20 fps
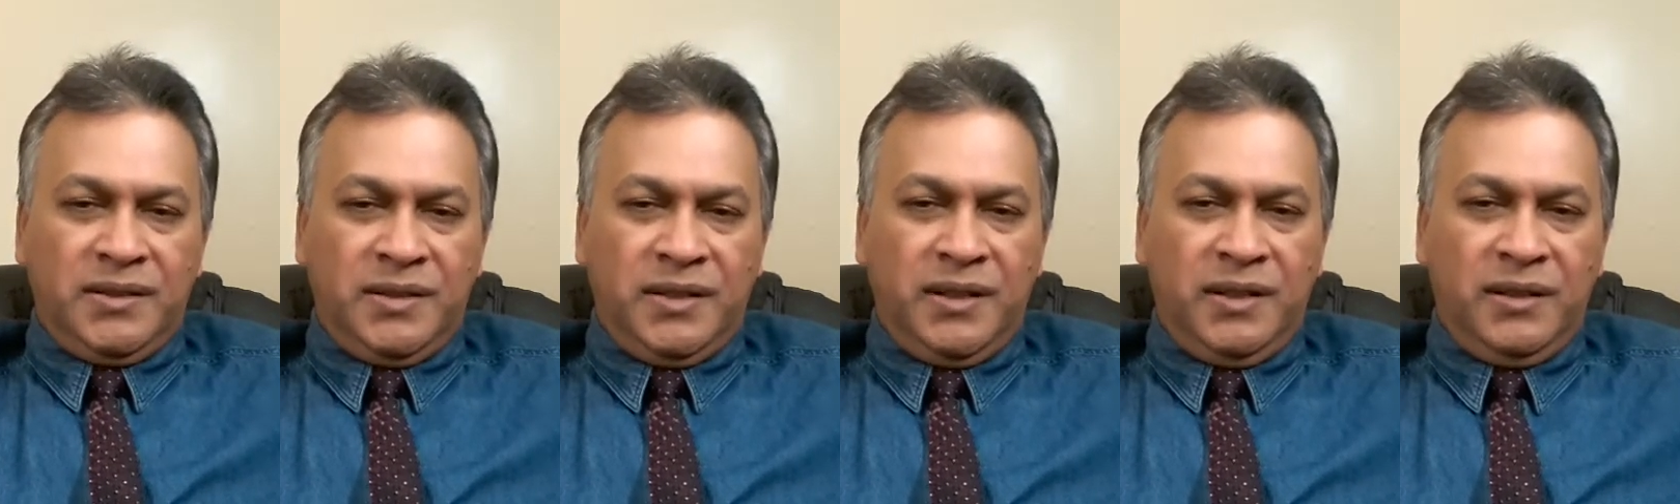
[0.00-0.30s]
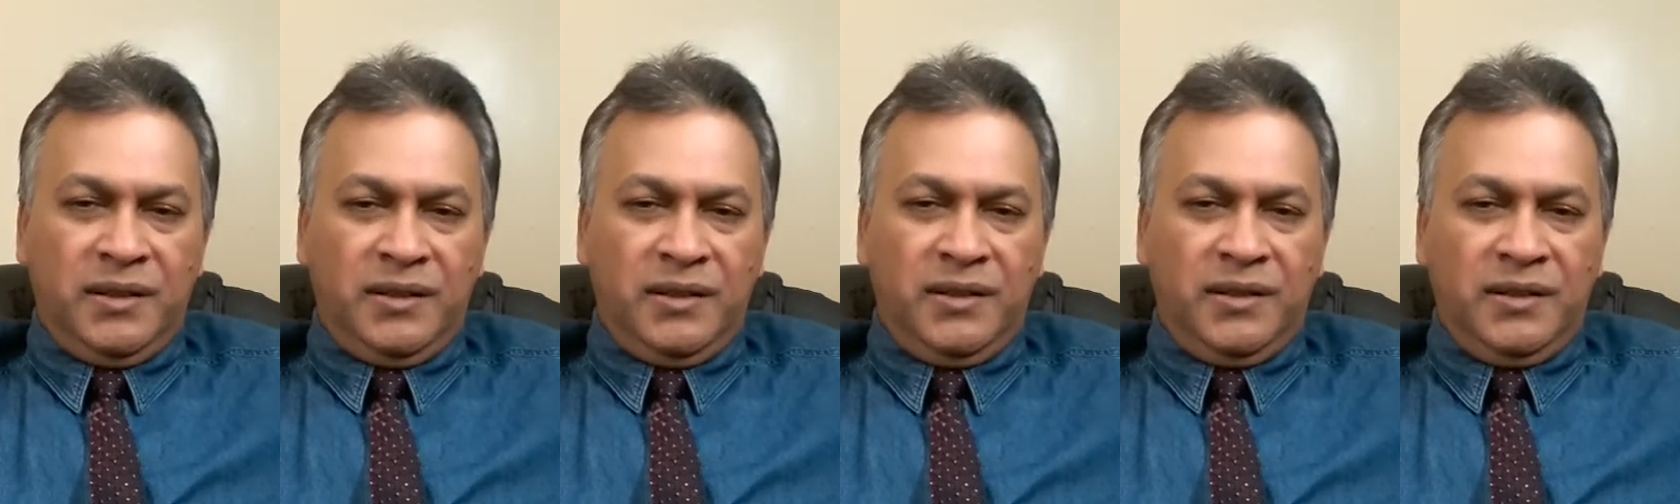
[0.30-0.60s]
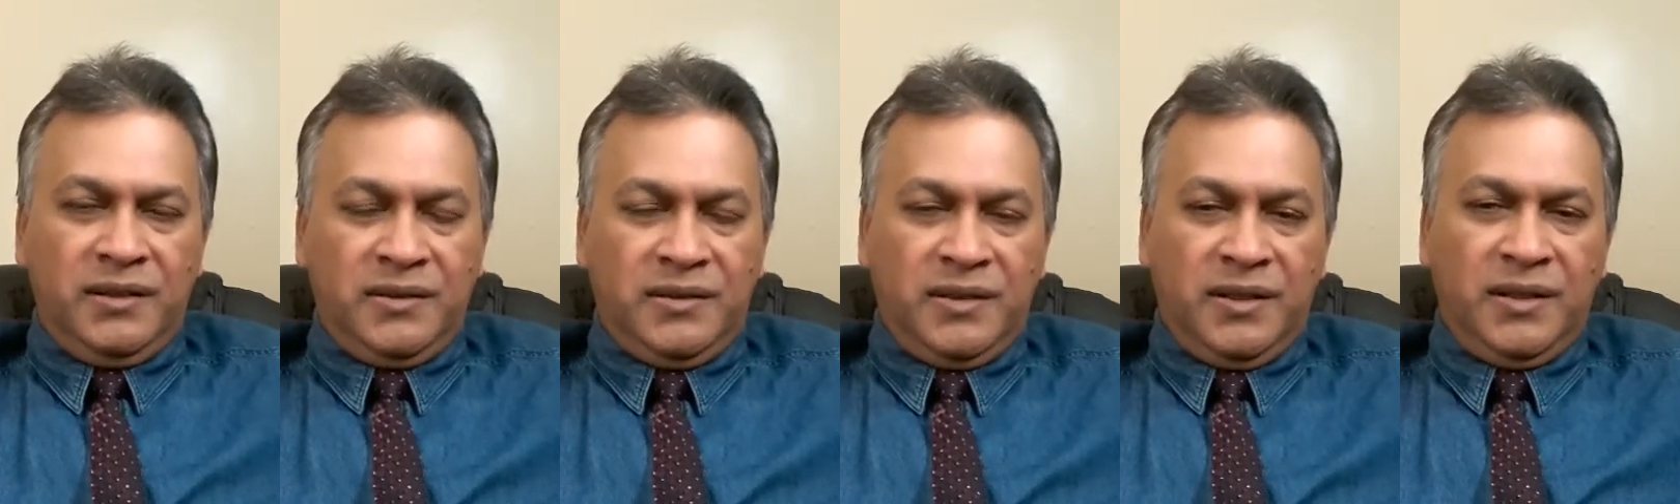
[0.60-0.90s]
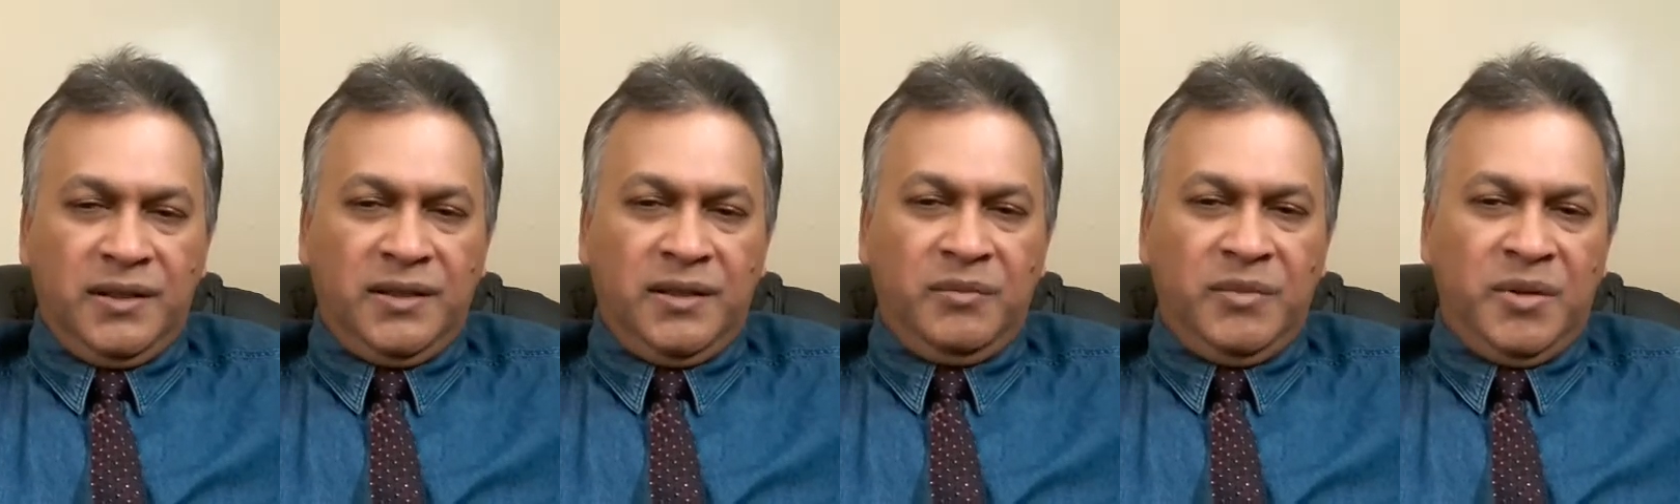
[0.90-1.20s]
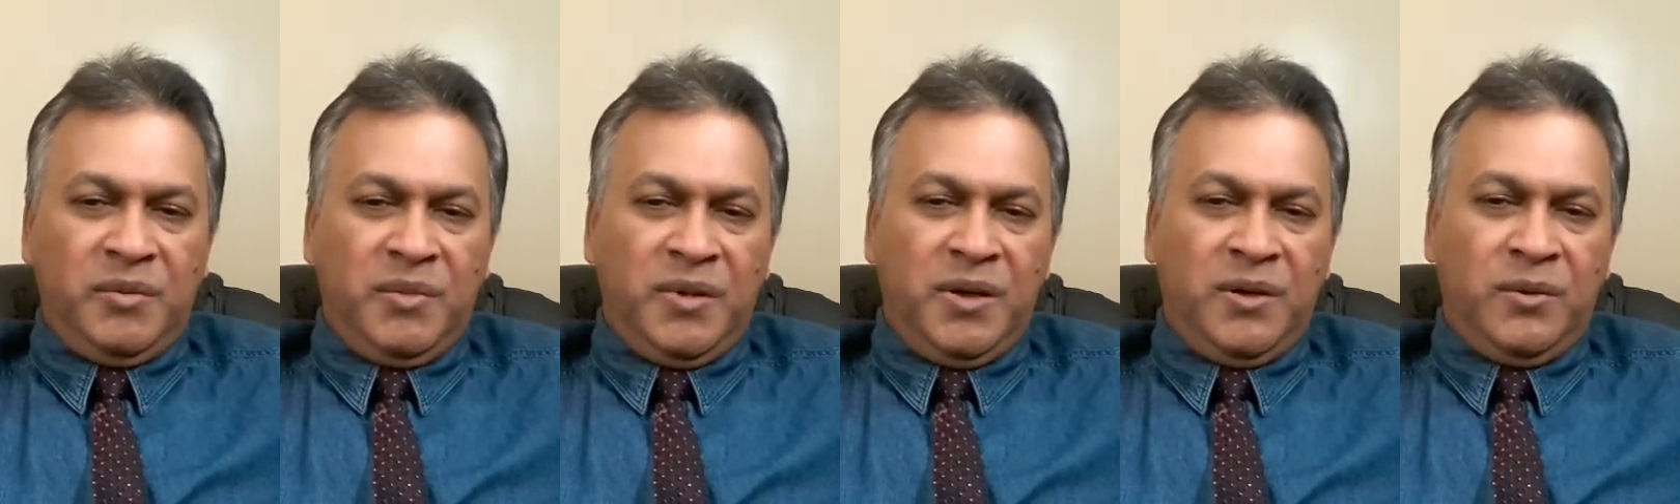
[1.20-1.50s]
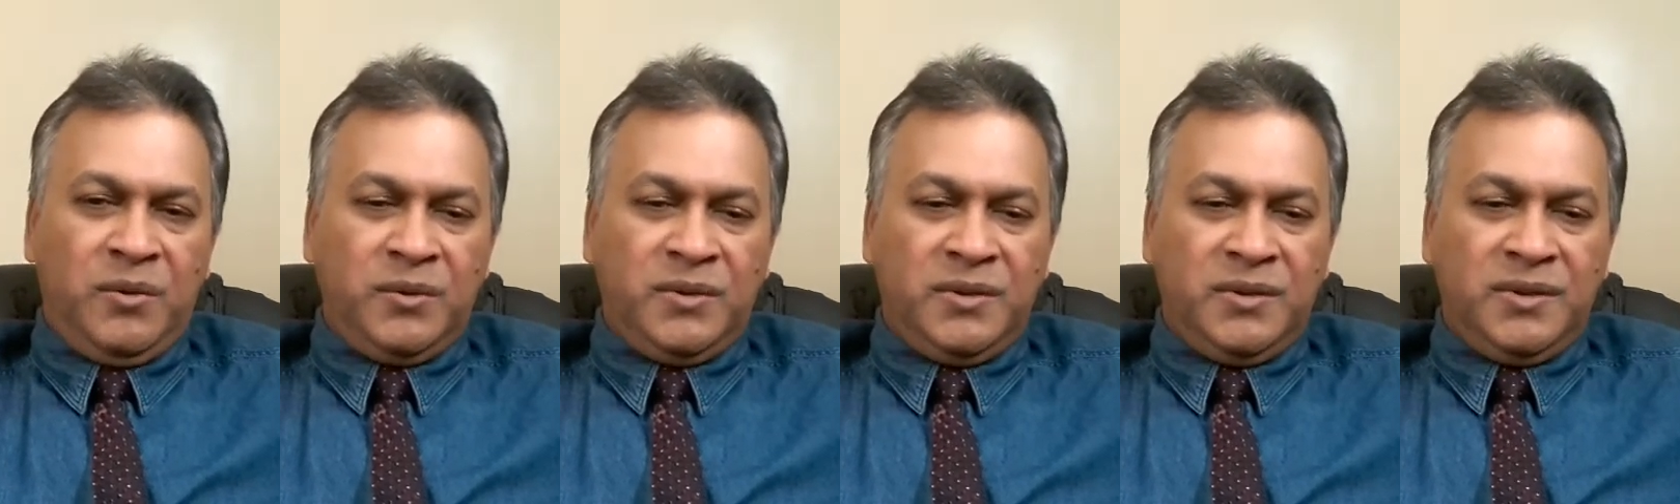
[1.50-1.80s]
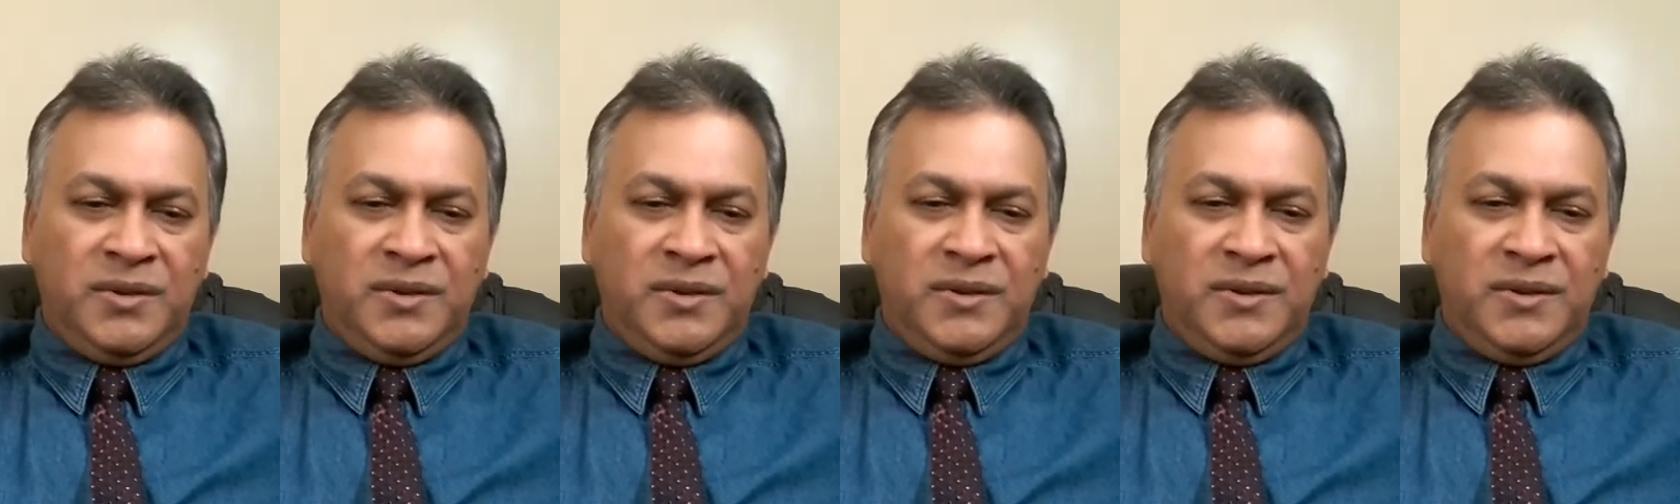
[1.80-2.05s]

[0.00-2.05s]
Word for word: tell them about